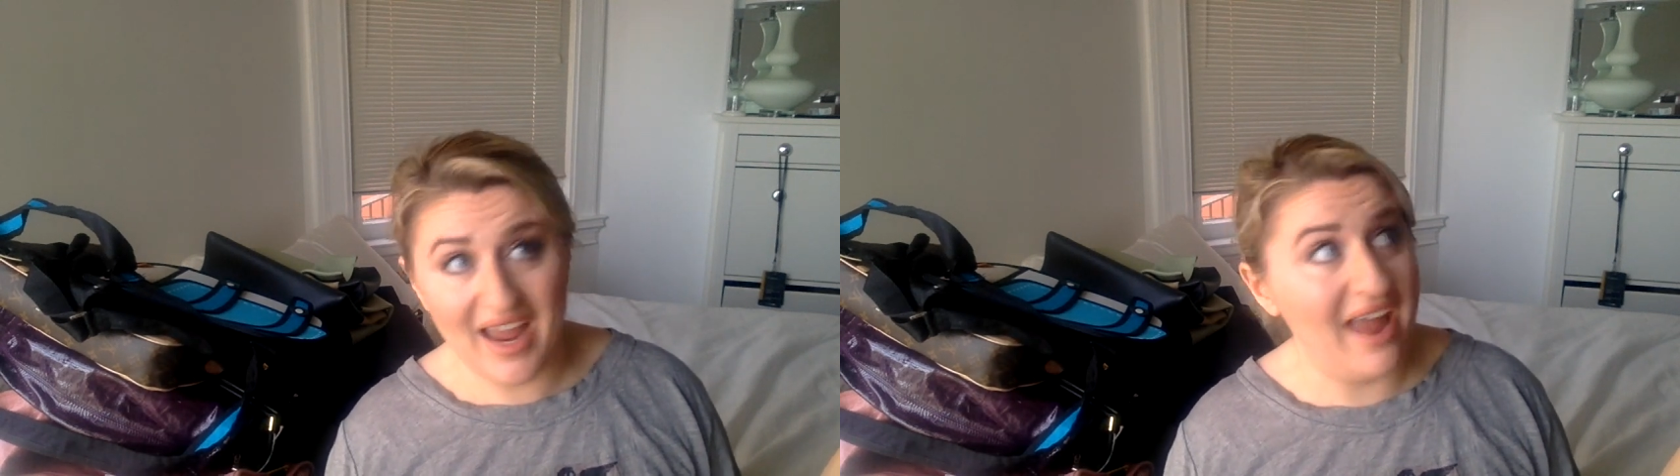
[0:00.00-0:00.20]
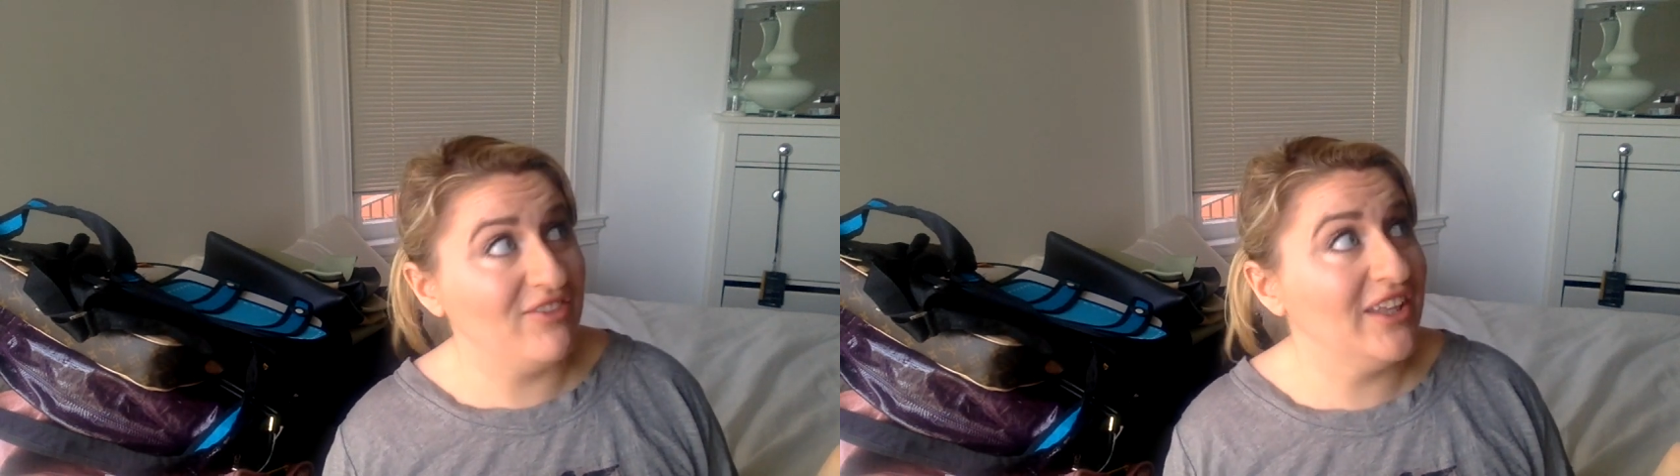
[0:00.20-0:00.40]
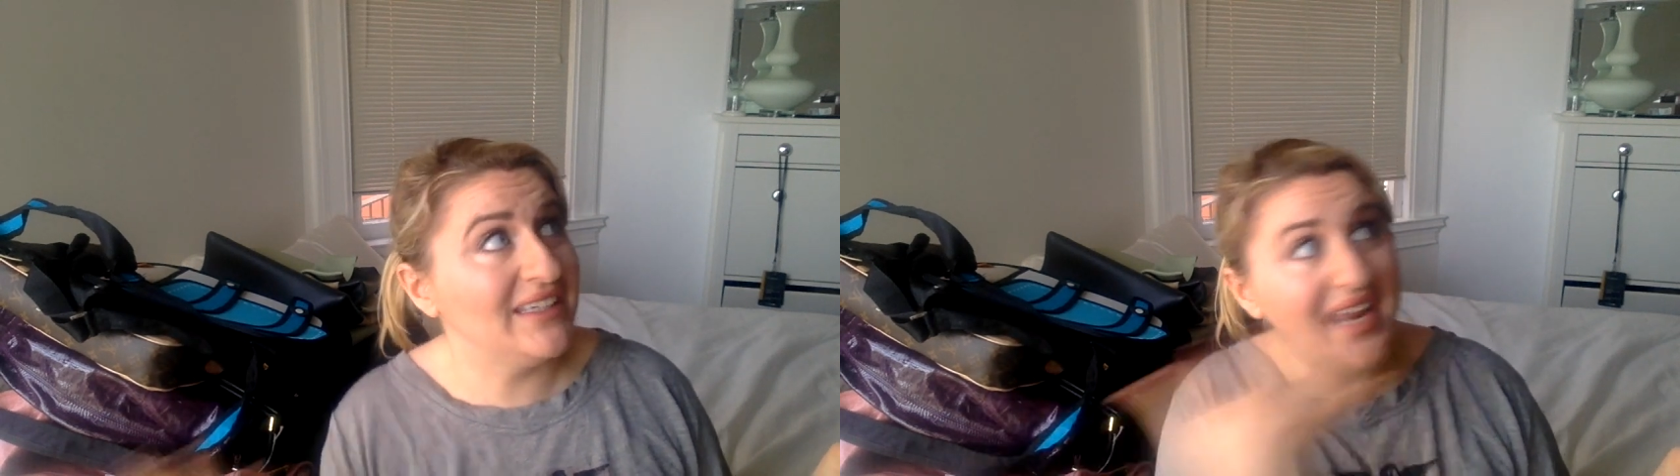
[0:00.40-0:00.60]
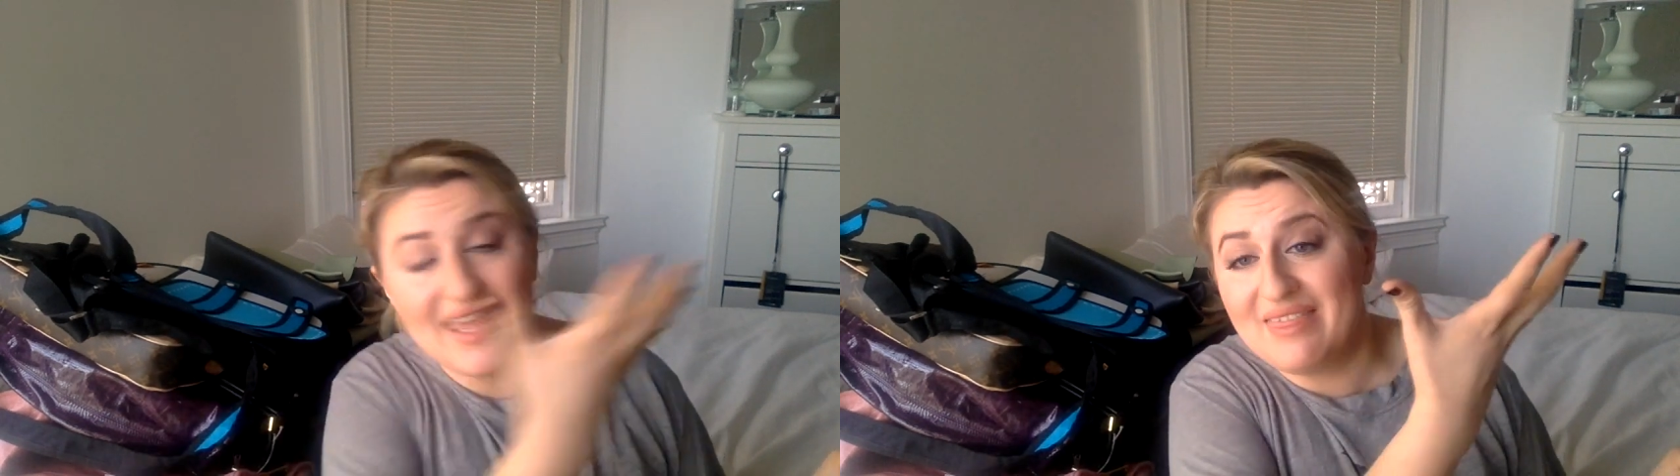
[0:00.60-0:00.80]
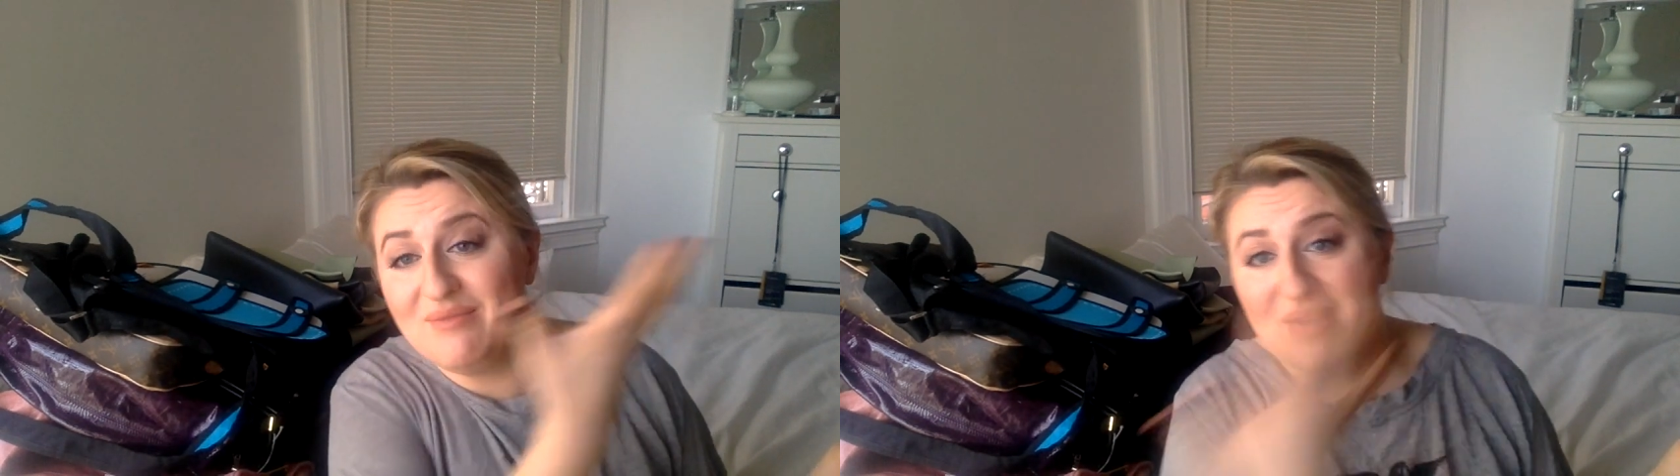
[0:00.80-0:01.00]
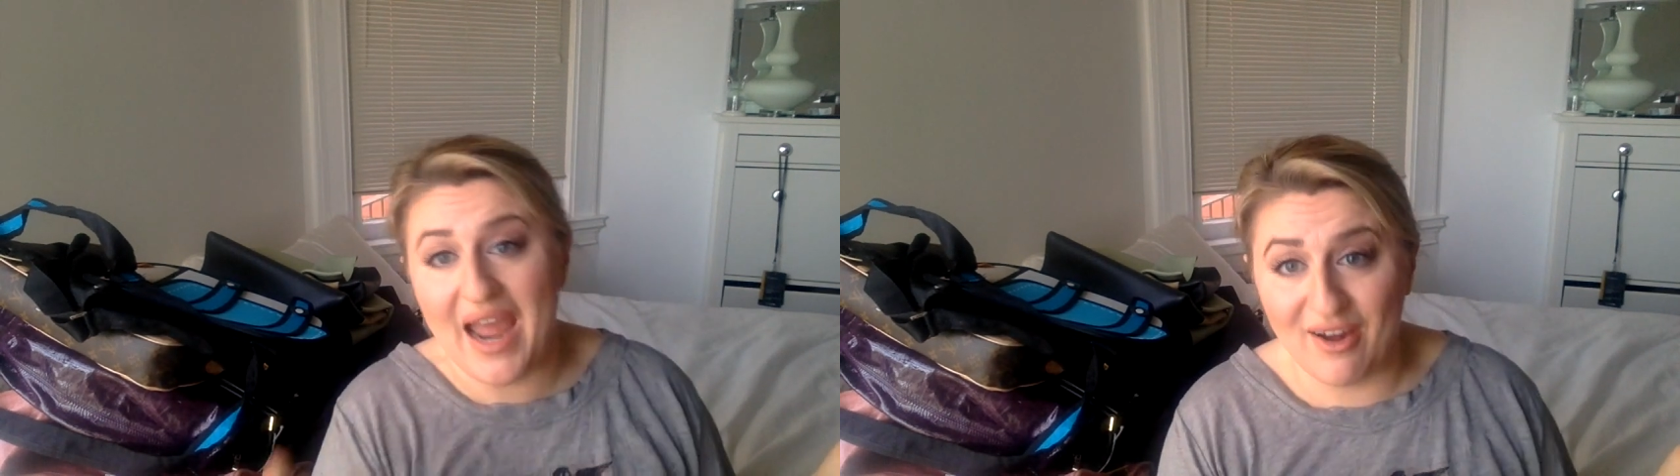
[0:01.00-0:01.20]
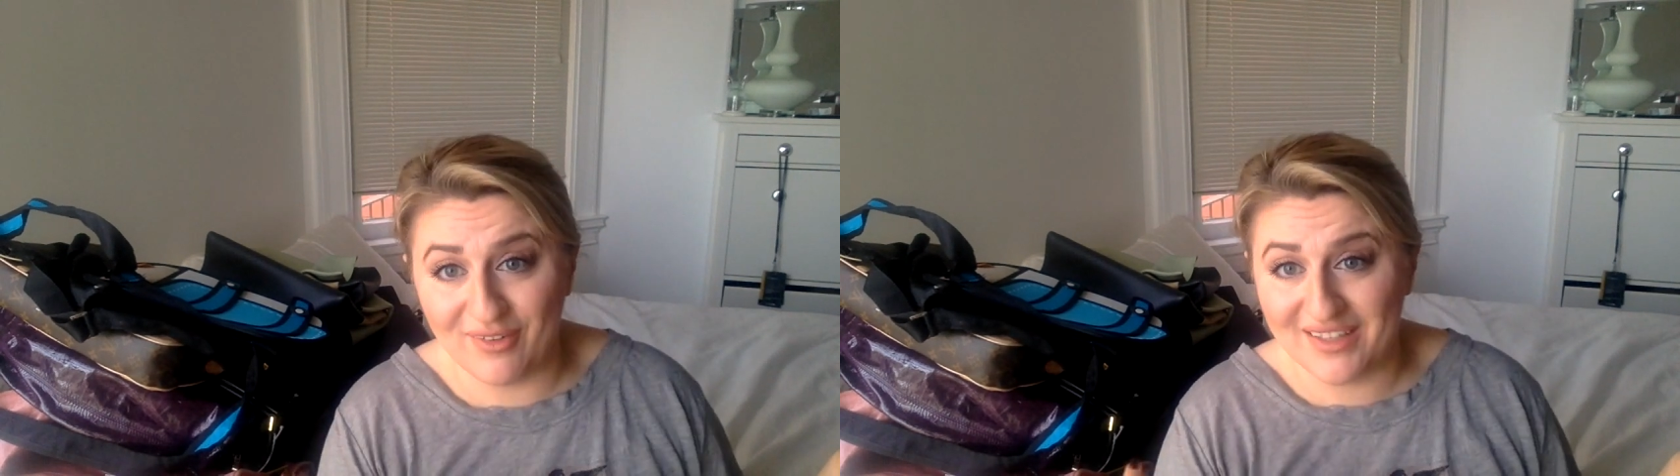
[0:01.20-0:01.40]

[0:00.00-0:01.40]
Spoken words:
I have to like take them down,